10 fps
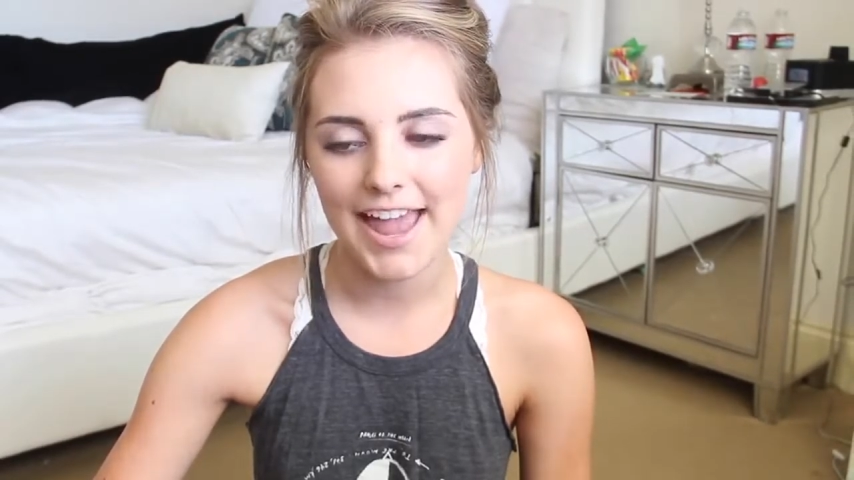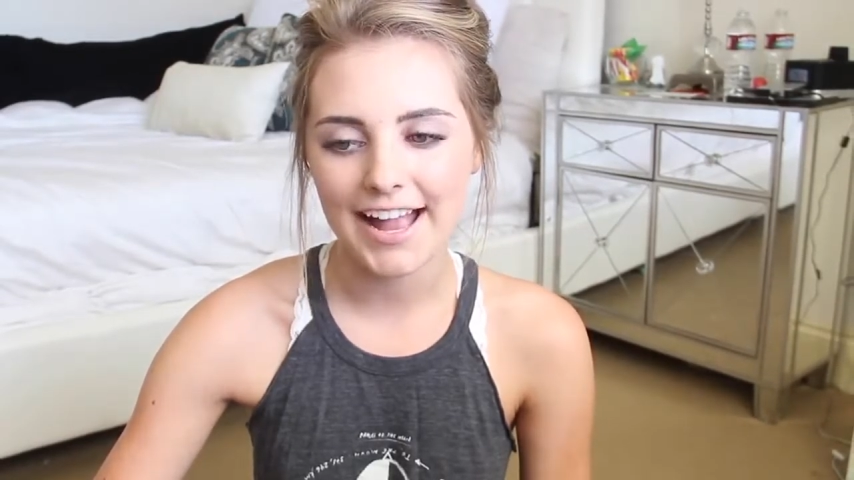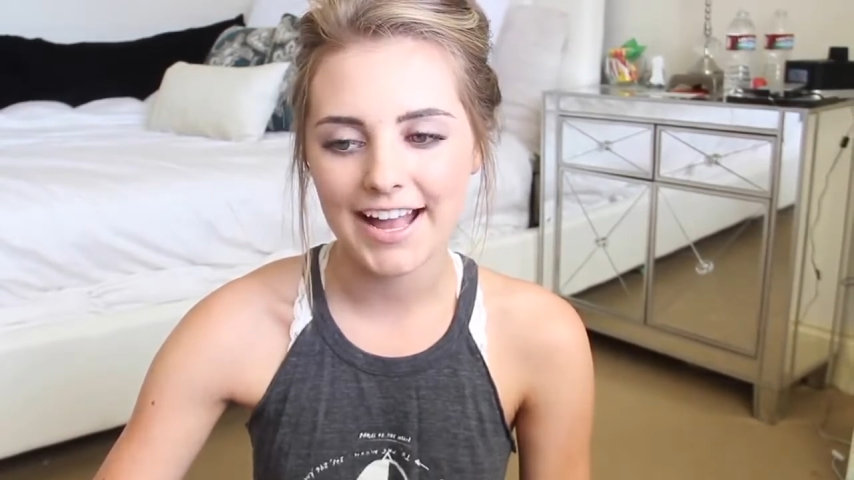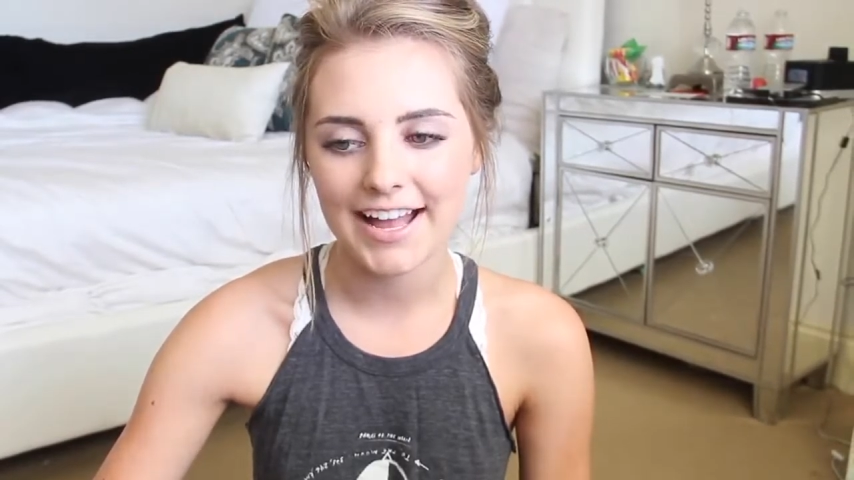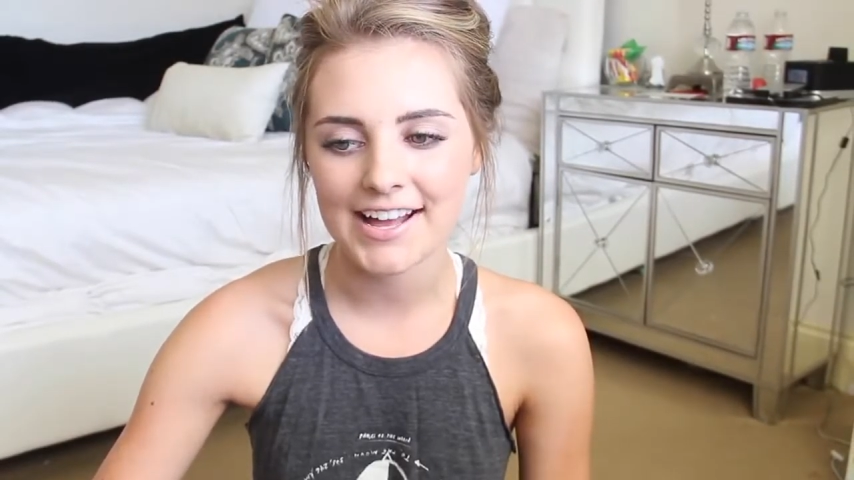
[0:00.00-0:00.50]

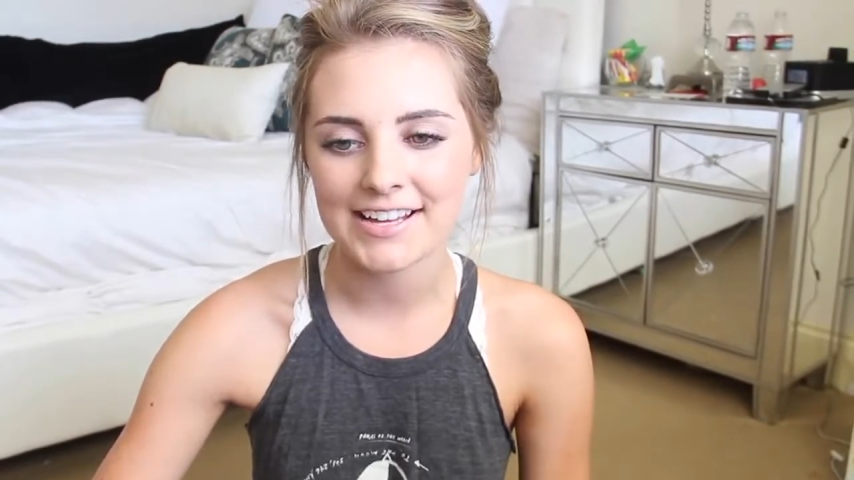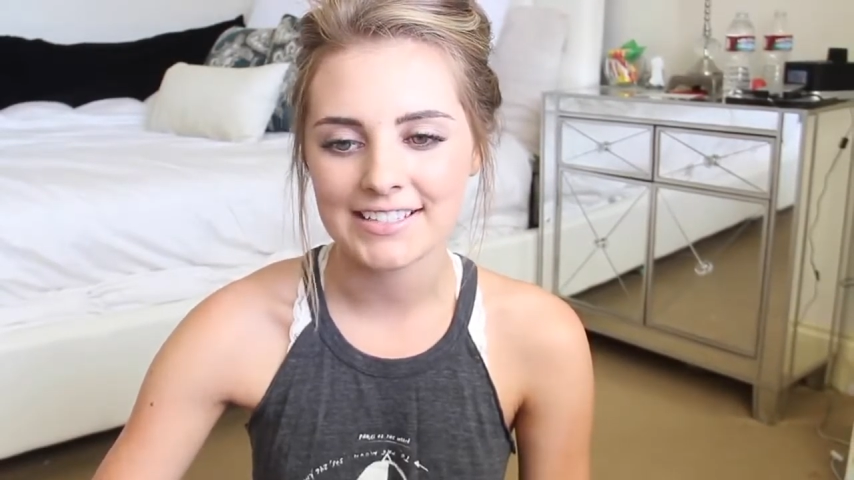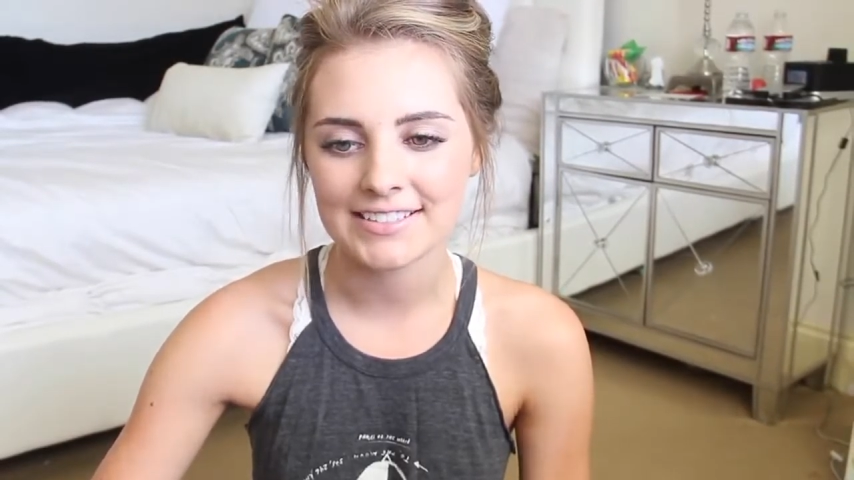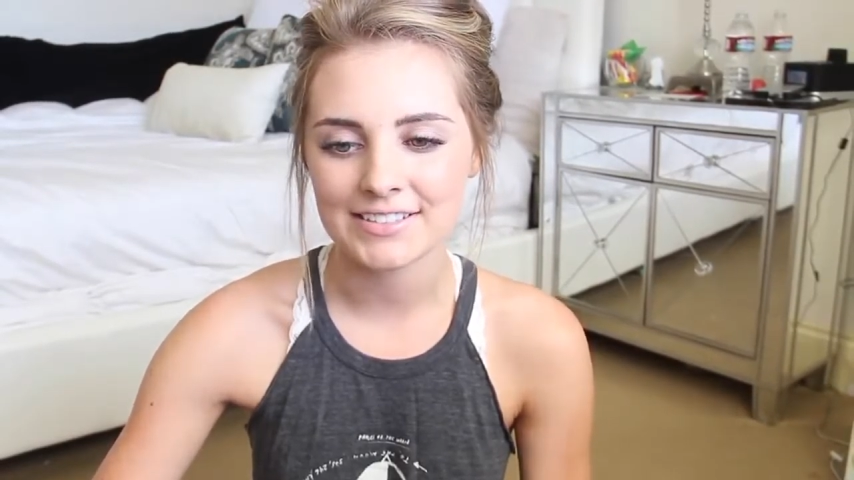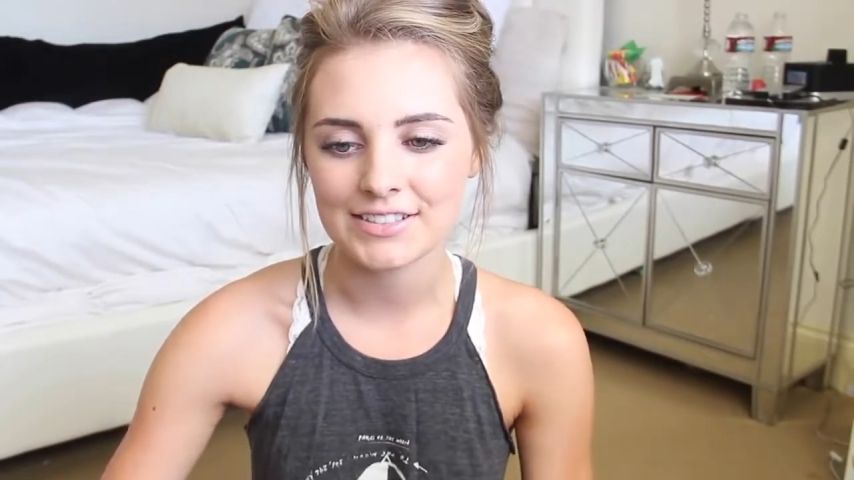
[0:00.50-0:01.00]

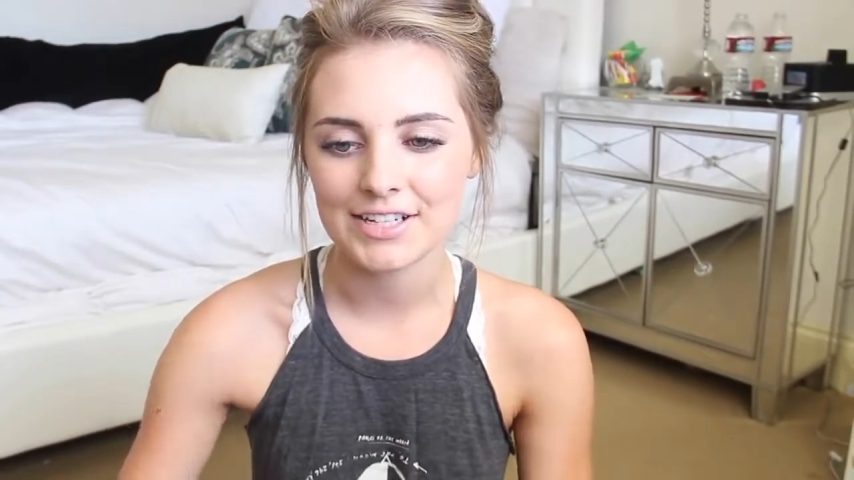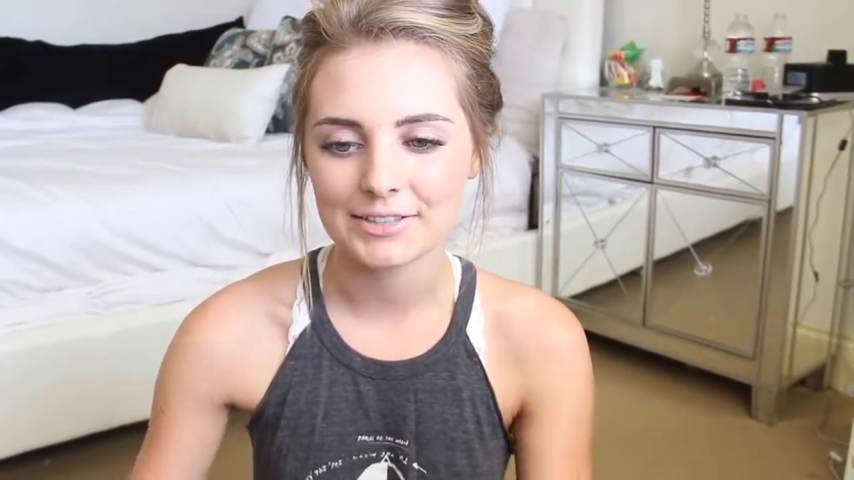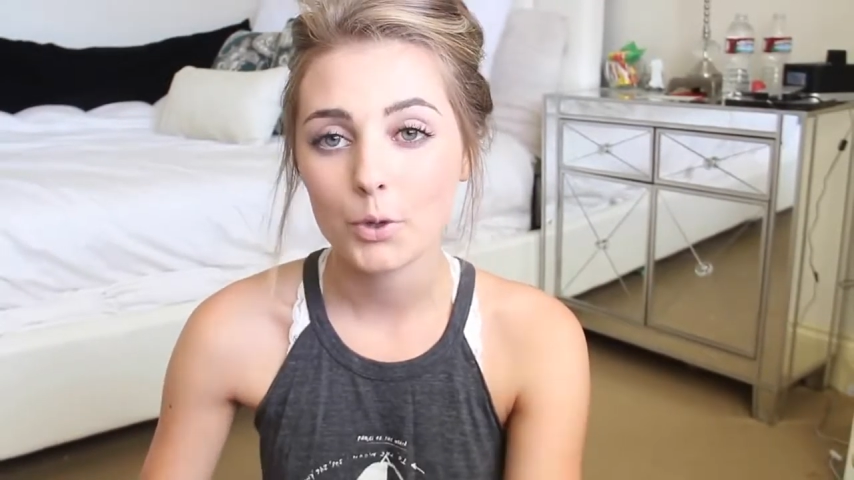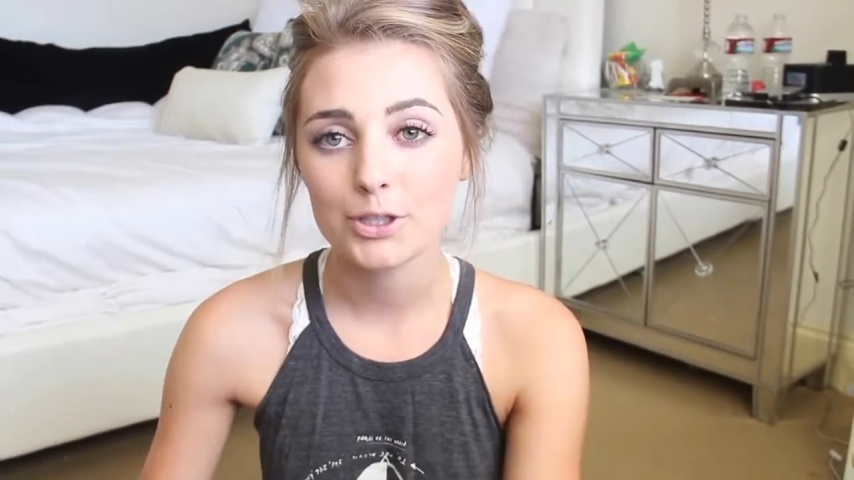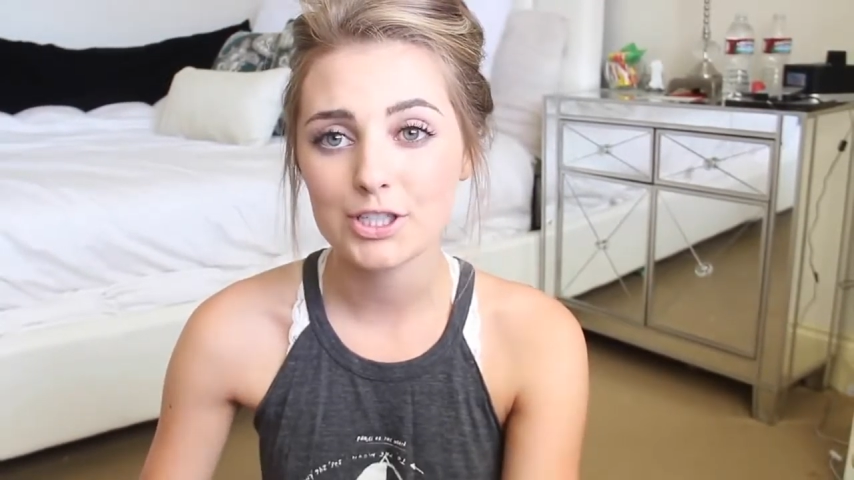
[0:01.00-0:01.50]
and
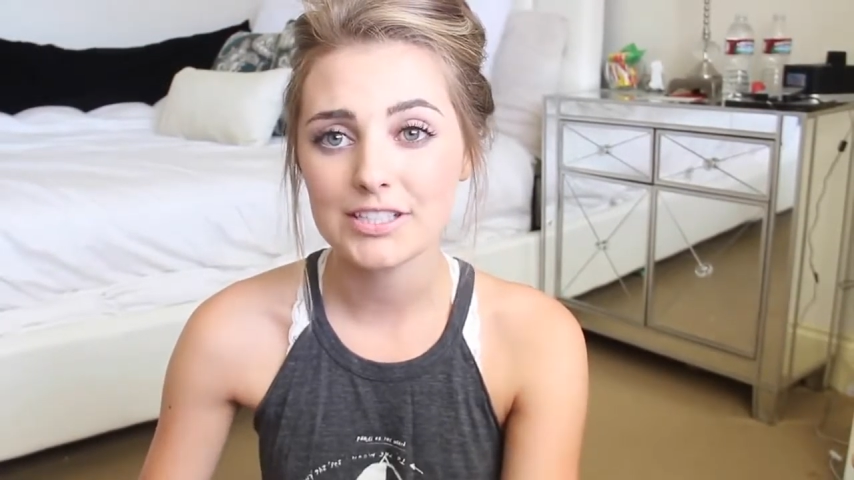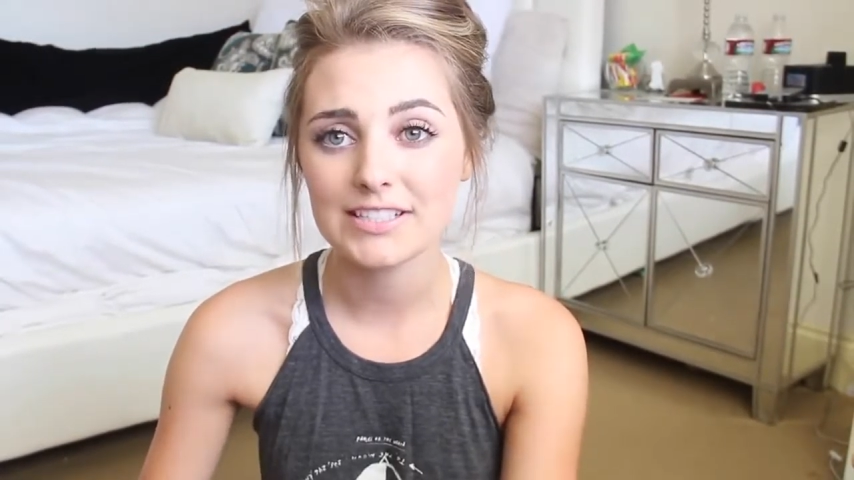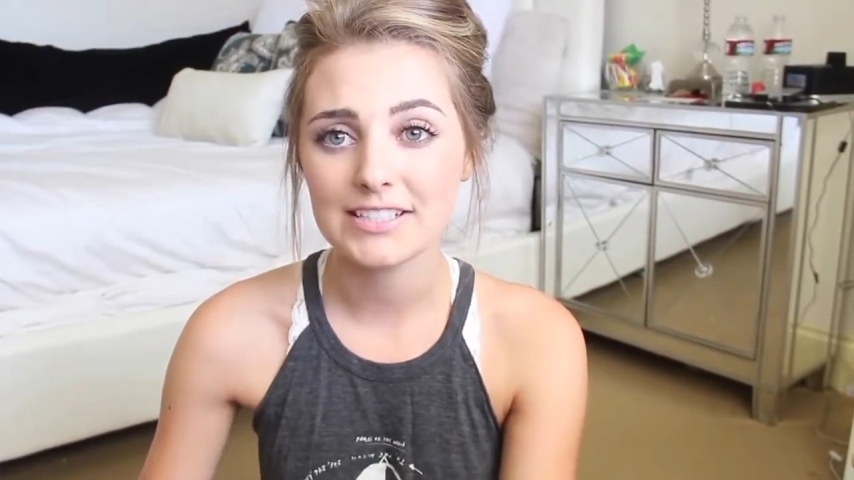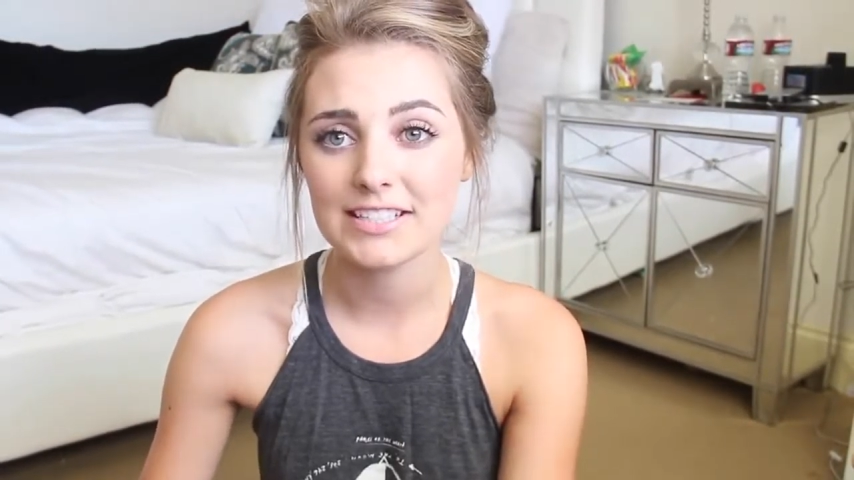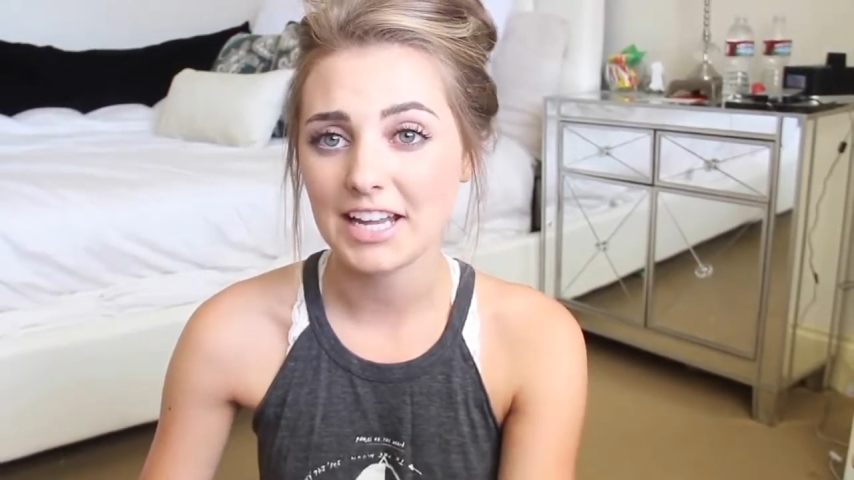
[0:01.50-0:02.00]
we'll just
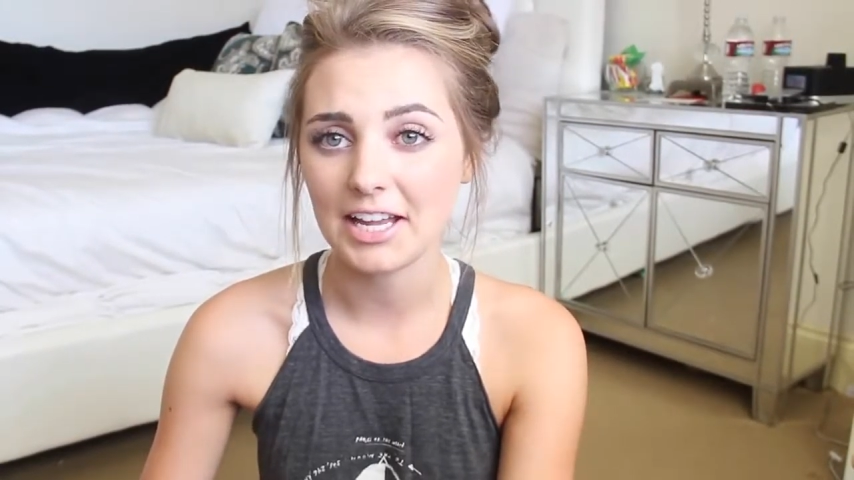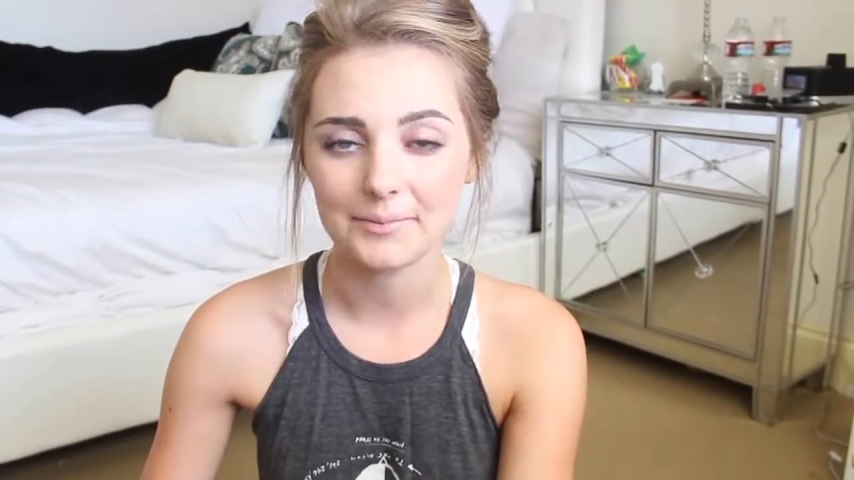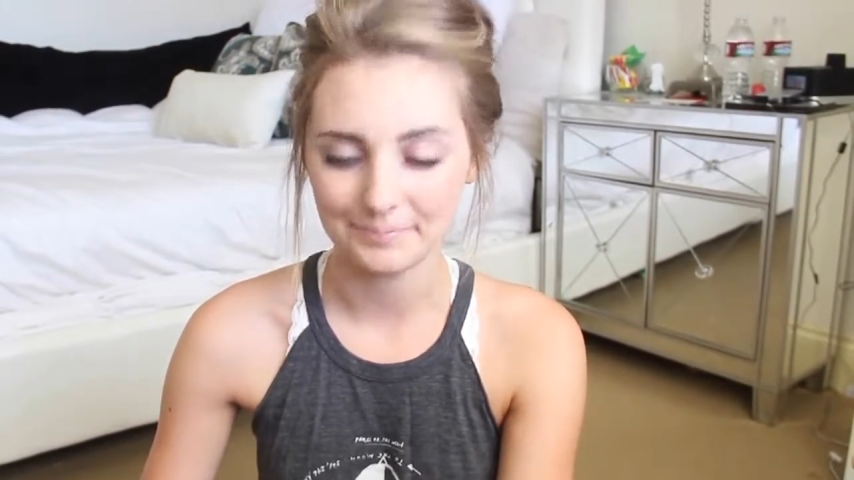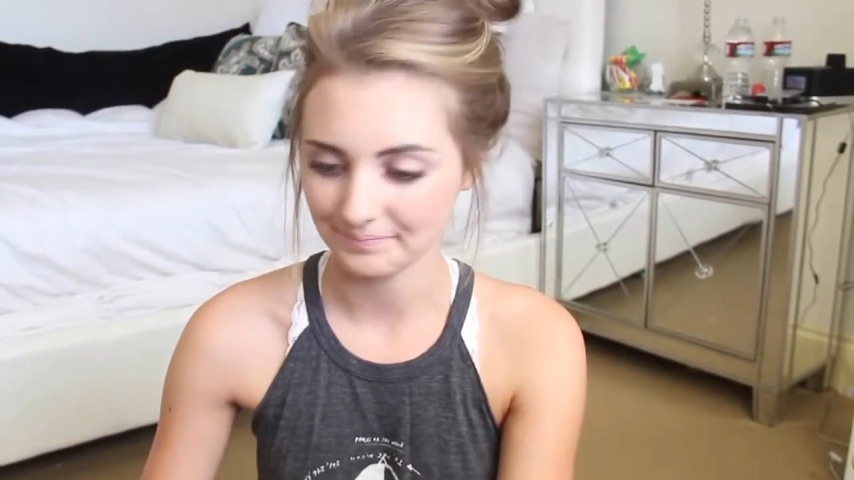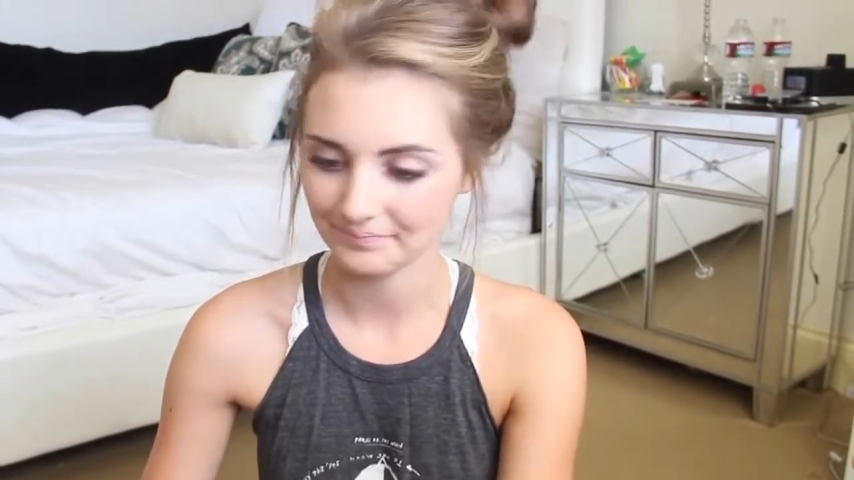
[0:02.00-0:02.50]
see